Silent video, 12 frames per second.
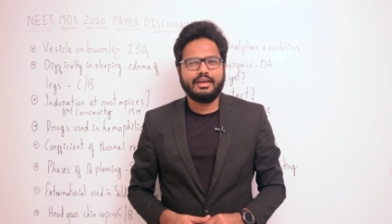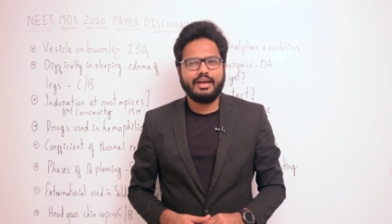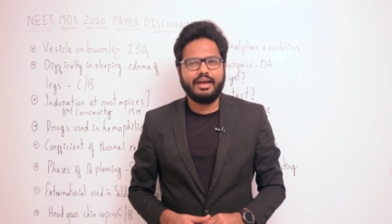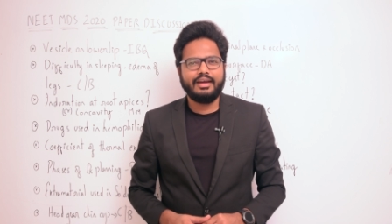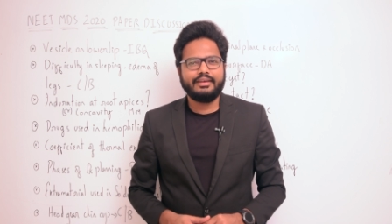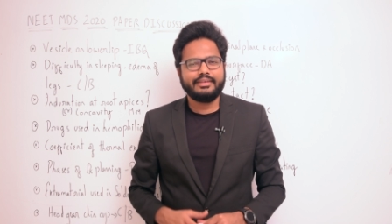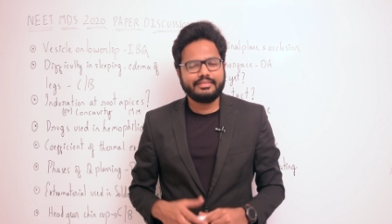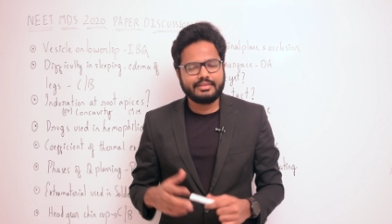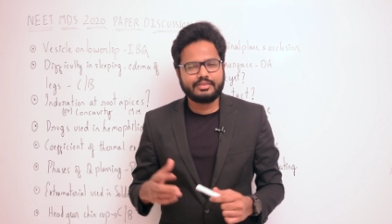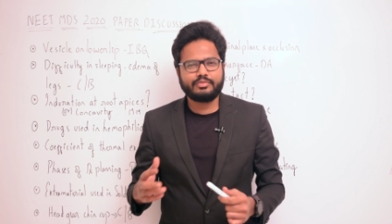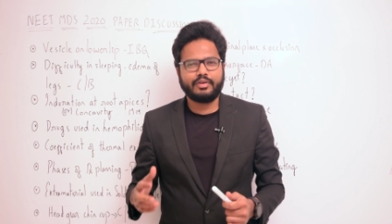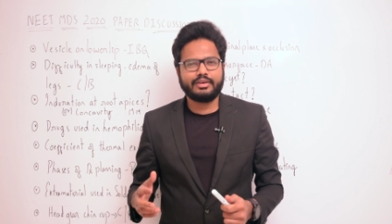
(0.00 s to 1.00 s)
and in
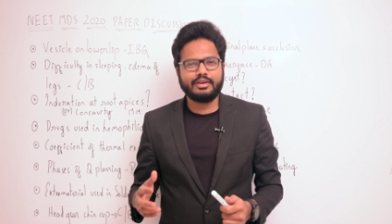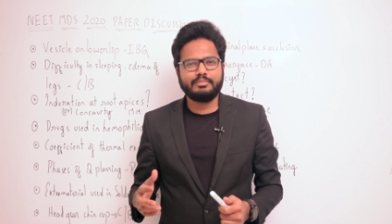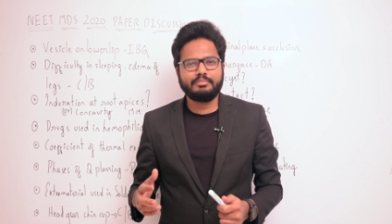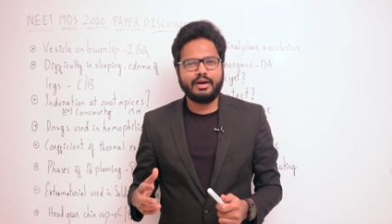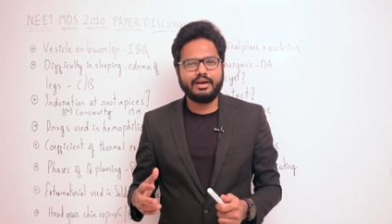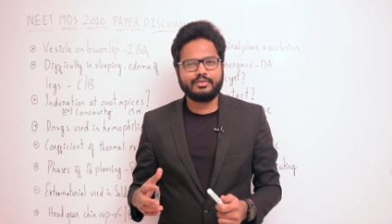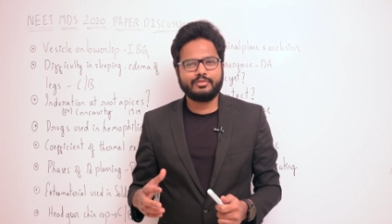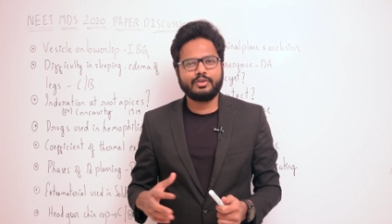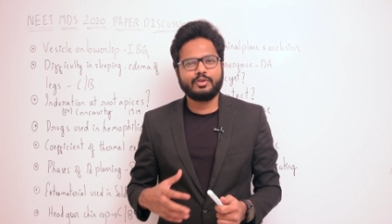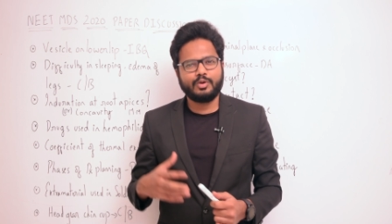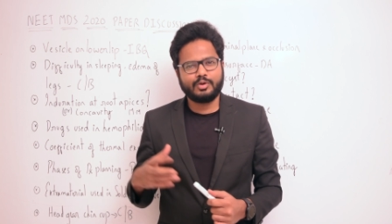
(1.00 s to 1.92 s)
this final part we'll